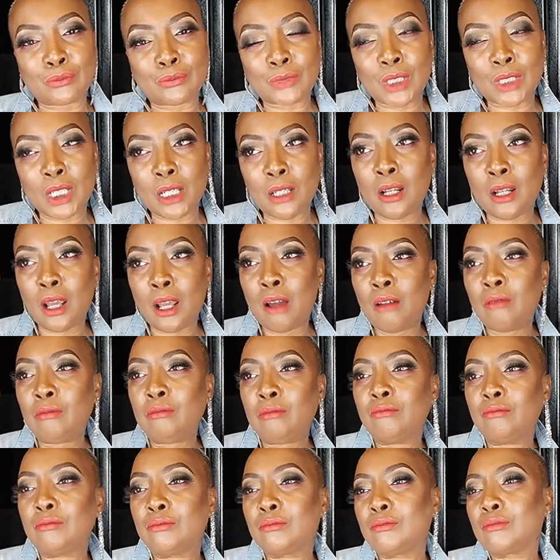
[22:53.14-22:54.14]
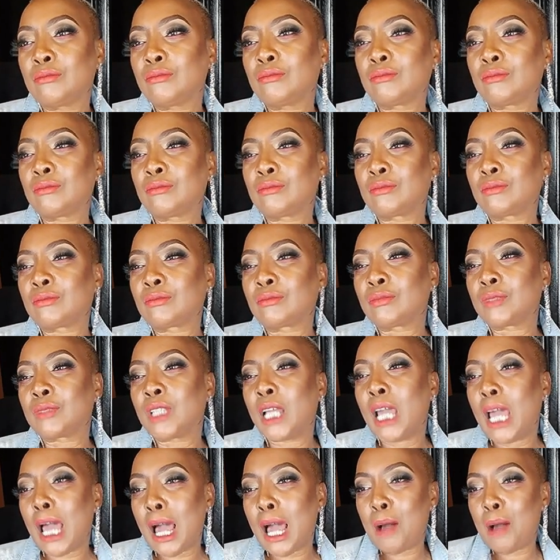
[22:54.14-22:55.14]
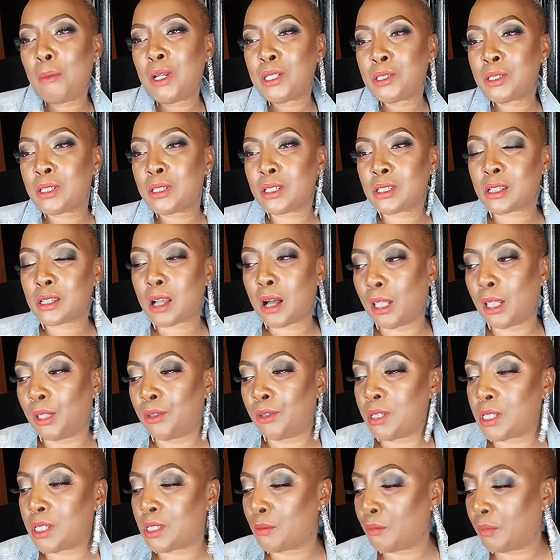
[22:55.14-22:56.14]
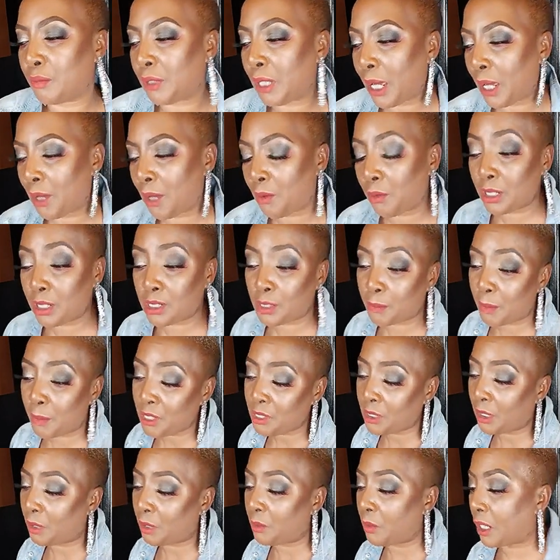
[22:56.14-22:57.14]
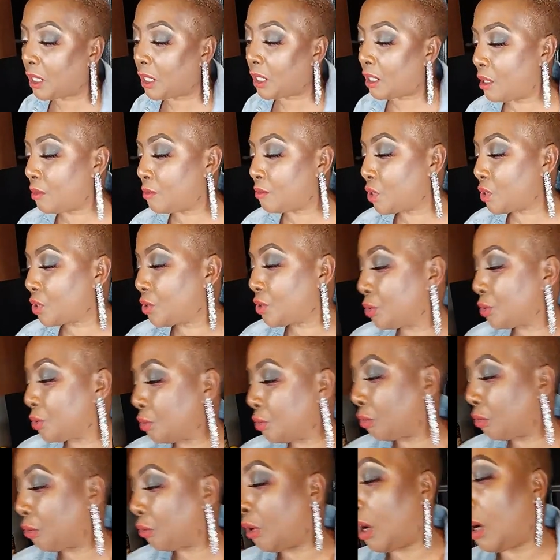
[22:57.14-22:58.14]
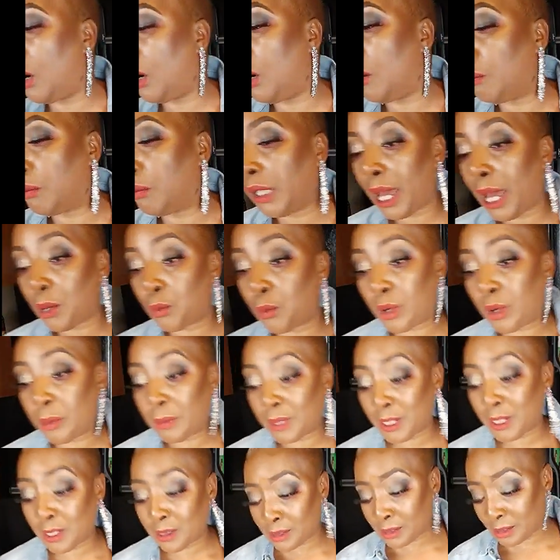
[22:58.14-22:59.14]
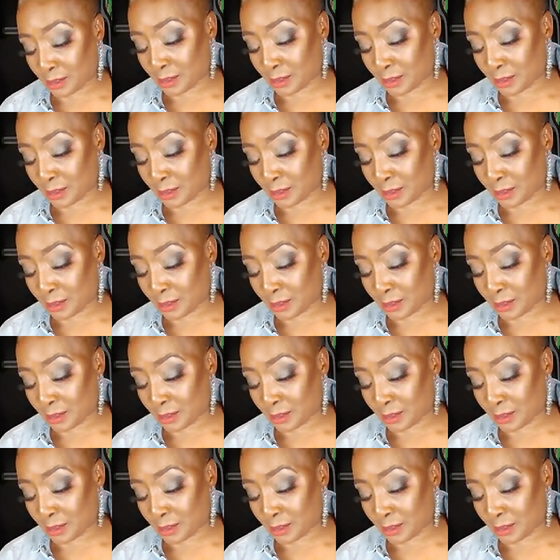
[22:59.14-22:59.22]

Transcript: you know how much does colorism play especially when it comes to um, black women in this